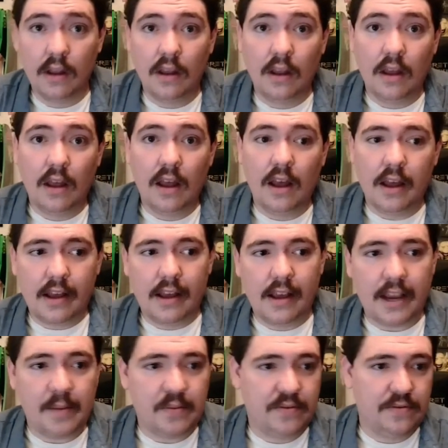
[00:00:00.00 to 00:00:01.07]

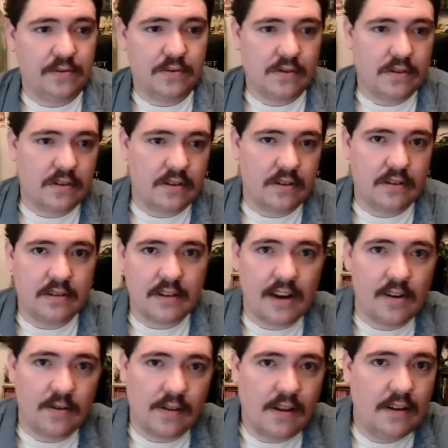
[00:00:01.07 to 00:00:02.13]
April Fools, I
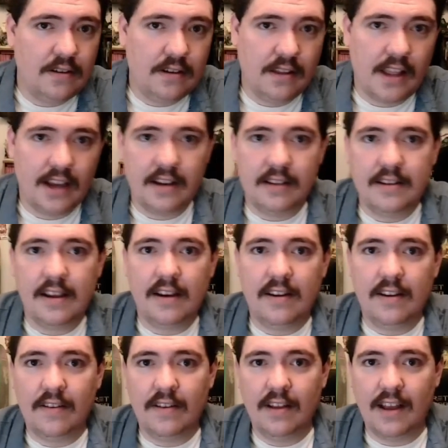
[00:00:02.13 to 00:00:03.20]
no longer like
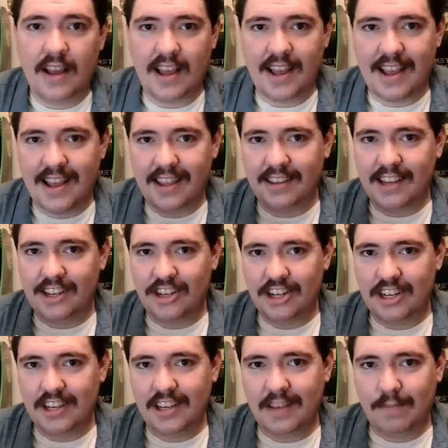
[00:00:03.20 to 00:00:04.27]
Nintendo. Haha,
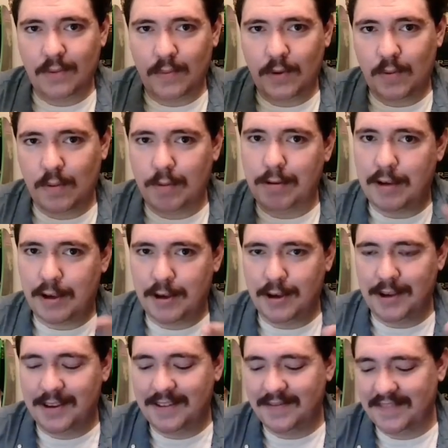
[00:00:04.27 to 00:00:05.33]
gotcha.
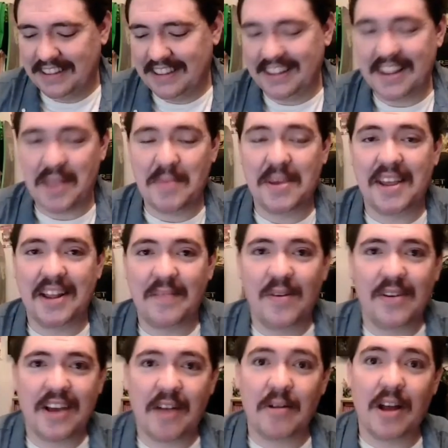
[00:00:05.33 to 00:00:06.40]
I'm kidding.
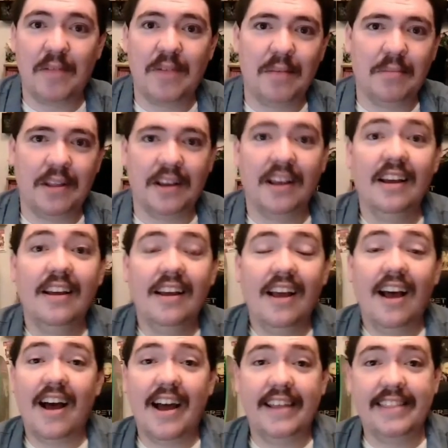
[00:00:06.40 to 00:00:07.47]
Okay, I'm rambling.
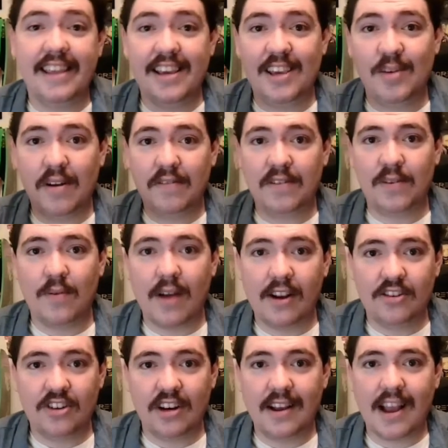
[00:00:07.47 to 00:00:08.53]
Thank you all for
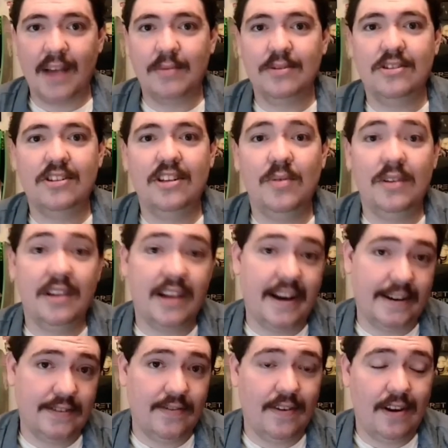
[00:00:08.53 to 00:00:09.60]
watching. I will see you in the
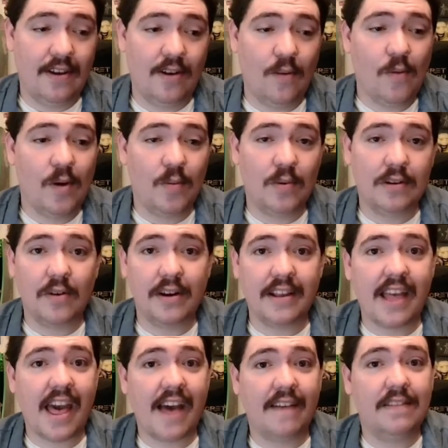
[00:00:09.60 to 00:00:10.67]
next video where we're going to
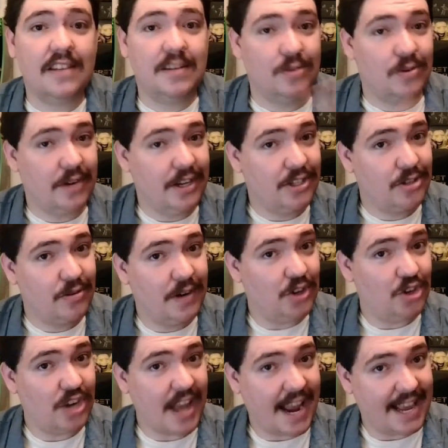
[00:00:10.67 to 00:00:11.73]
have some green screen
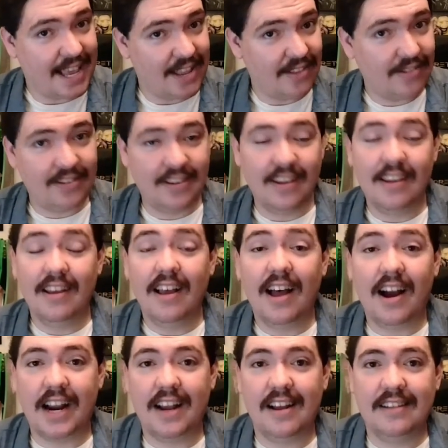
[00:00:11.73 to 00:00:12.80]
shenanigans. All
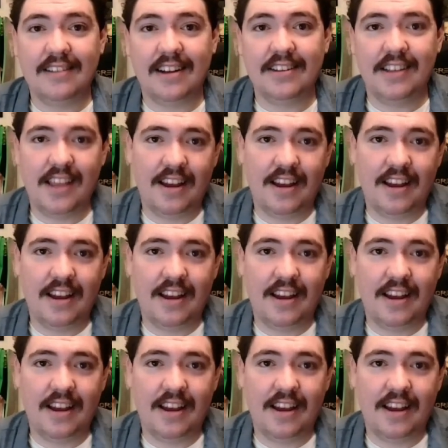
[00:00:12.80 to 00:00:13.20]
right, I'll talk to you later.